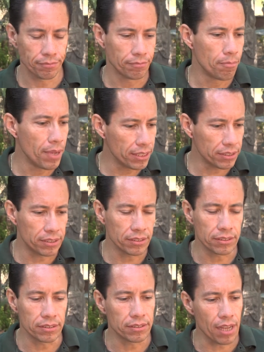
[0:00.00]
menace to
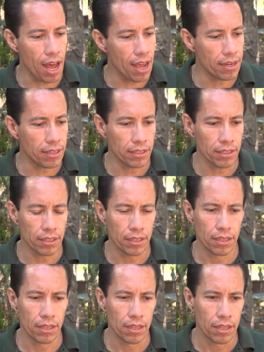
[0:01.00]
society,
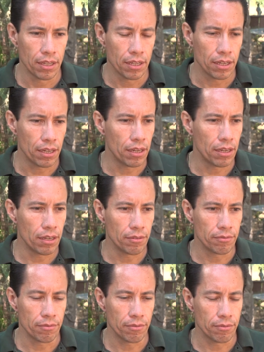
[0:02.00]

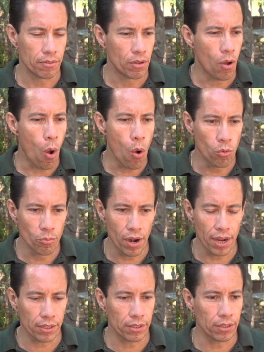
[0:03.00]
home
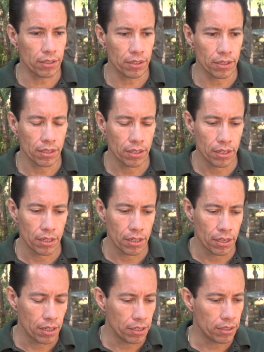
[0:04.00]
wrecker,
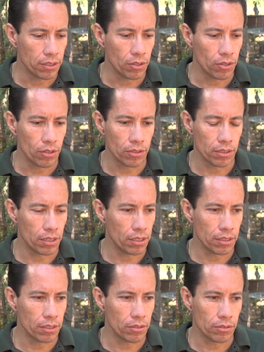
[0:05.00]
you know,
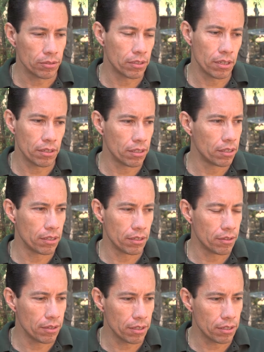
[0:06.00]
you know,
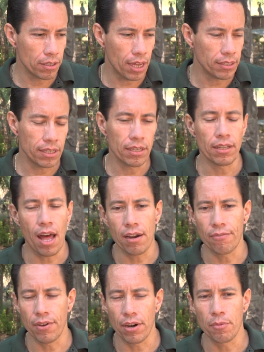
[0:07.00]
I did a lot
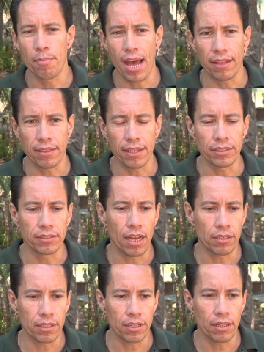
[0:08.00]
of very bad things
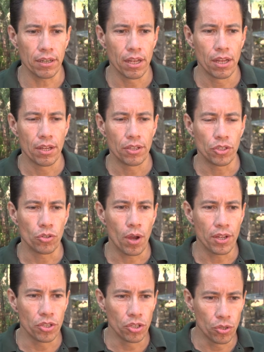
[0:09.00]
out there. I
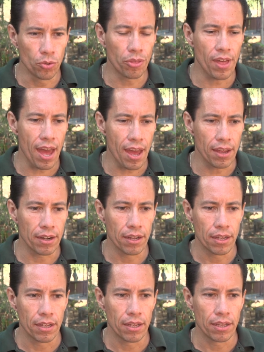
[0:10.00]
knew that
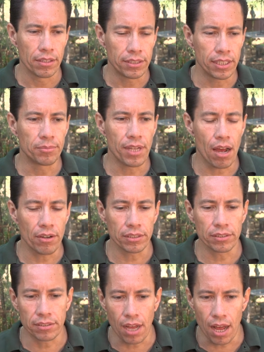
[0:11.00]
deep down
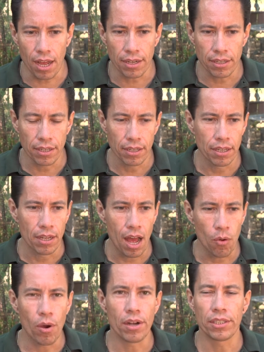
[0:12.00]
inside, I
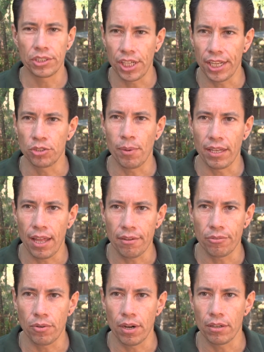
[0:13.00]
wanted to change my
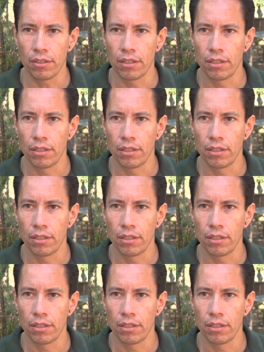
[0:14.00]
life around.